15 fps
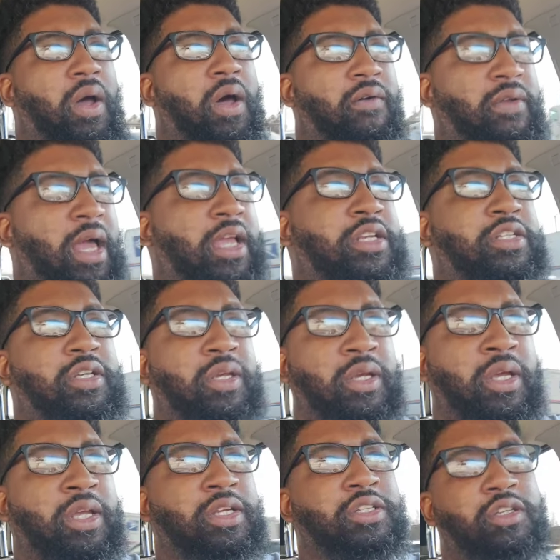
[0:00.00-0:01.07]
like
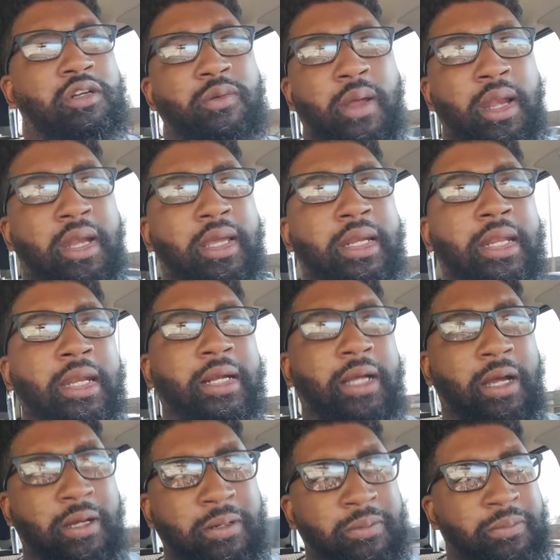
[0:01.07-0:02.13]
generating an
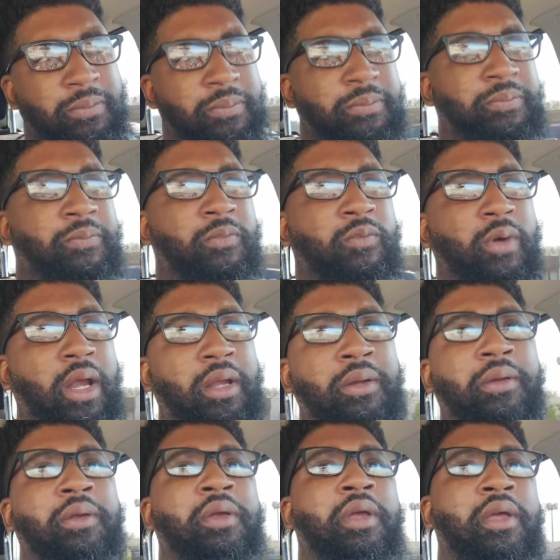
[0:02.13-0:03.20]
income, right?
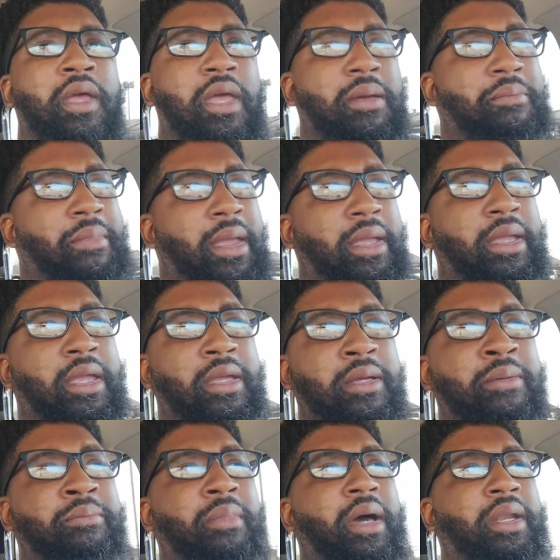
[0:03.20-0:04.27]
And
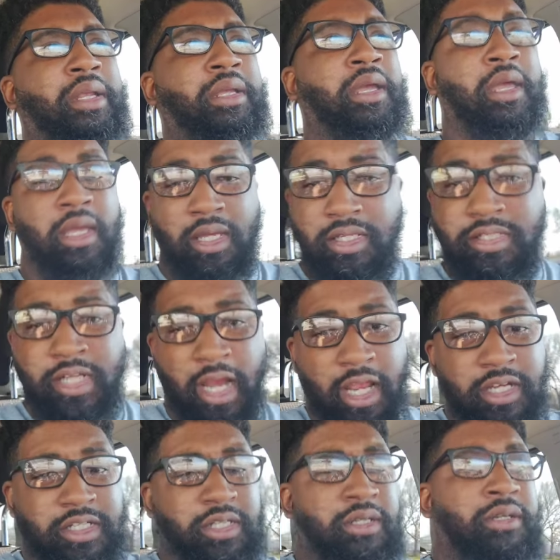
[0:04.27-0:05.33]
making money, it's
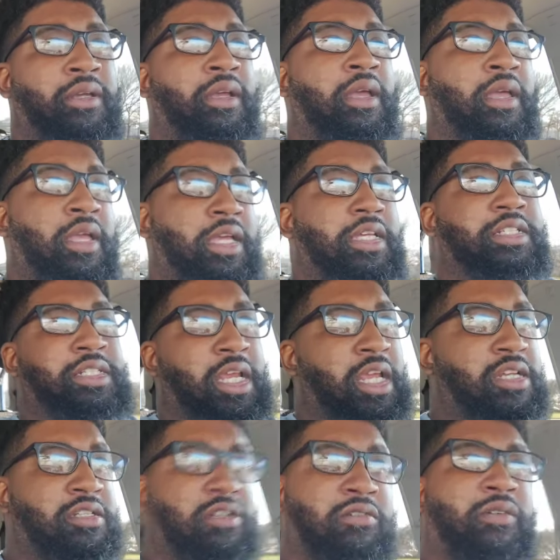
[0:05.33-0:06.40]
changing. It's
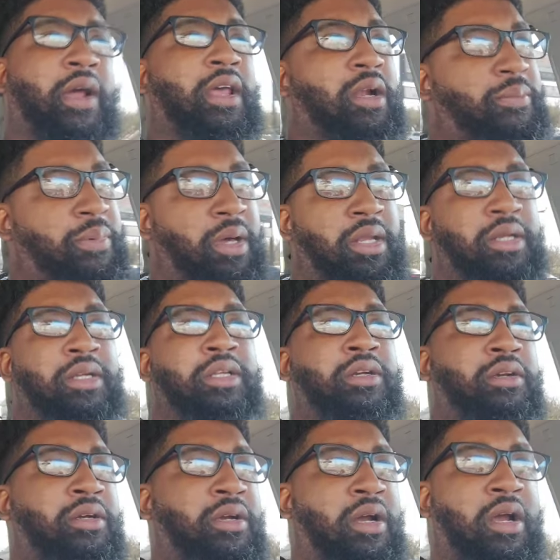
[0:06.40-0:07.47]
changing right up
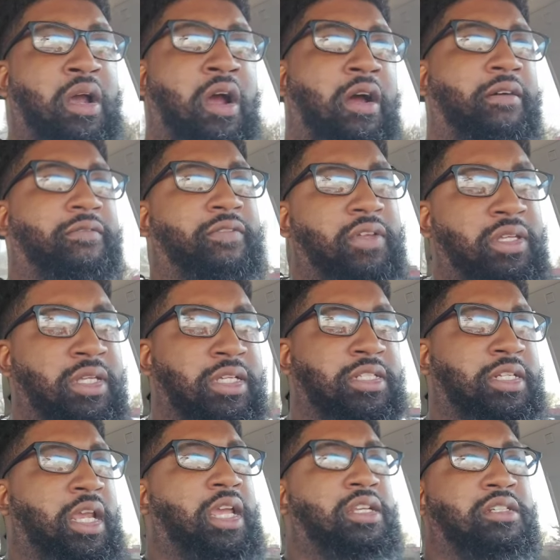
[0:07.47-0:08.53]
under our feet.
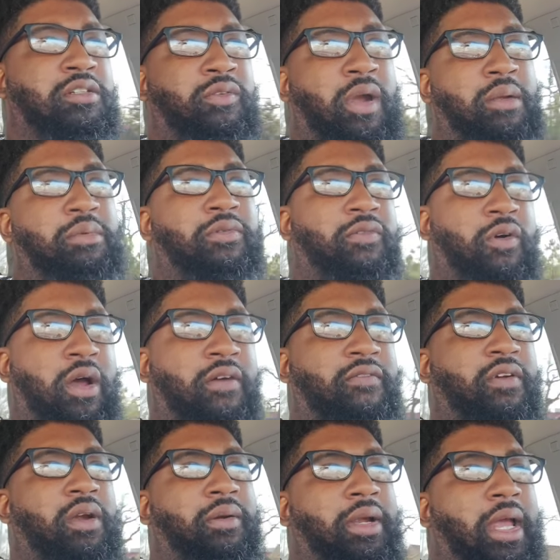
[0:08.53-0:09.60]
It's changing right before our
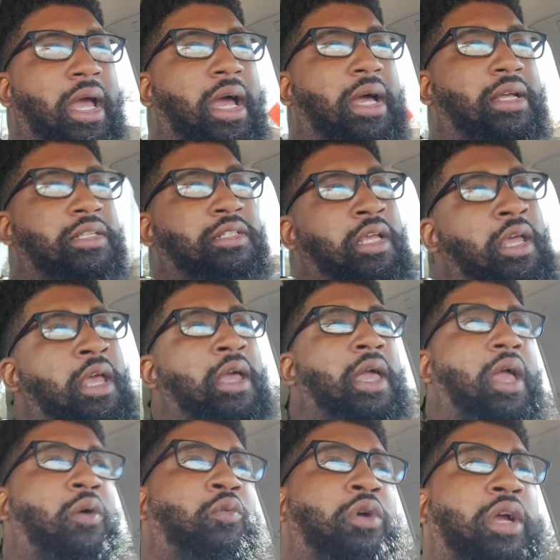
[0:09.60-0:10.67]
very eyes.
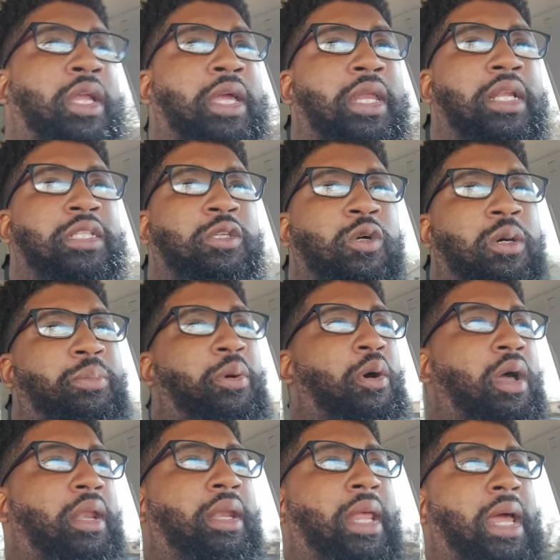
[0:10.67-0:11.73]
And we're getting to a
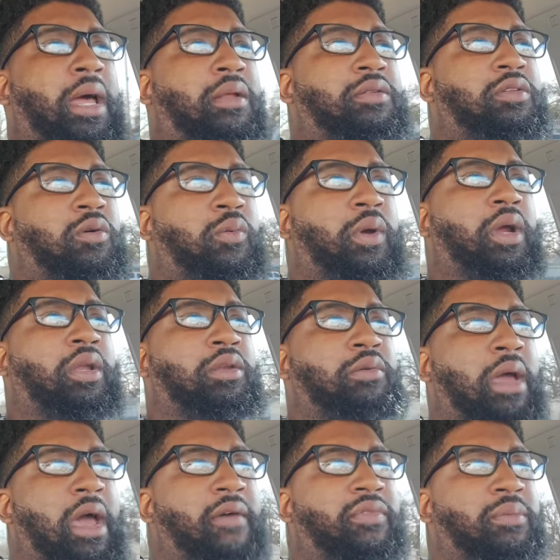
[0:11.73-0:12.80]
point now to where you
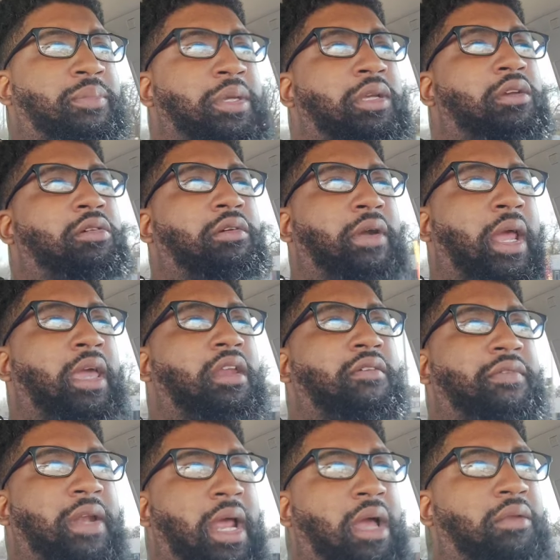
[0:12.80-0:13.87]
have to be
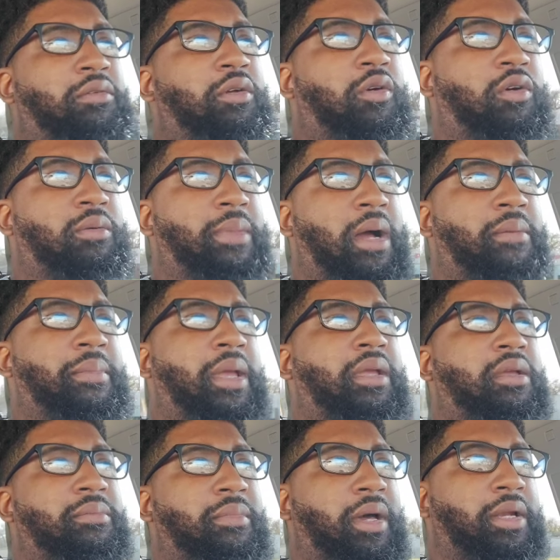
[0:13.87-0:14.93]
creative in how you go about
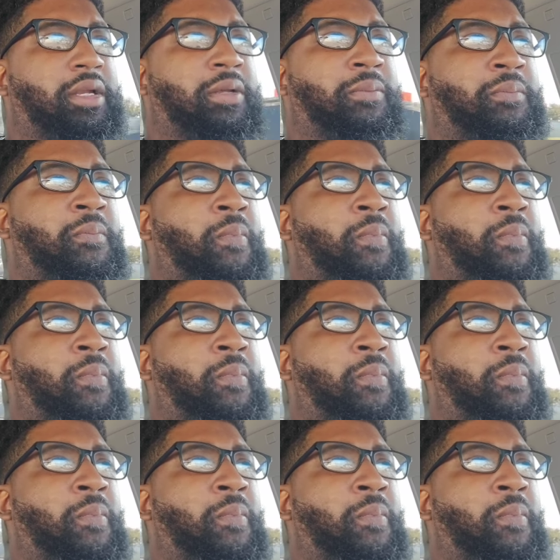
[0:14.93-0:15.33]
making money.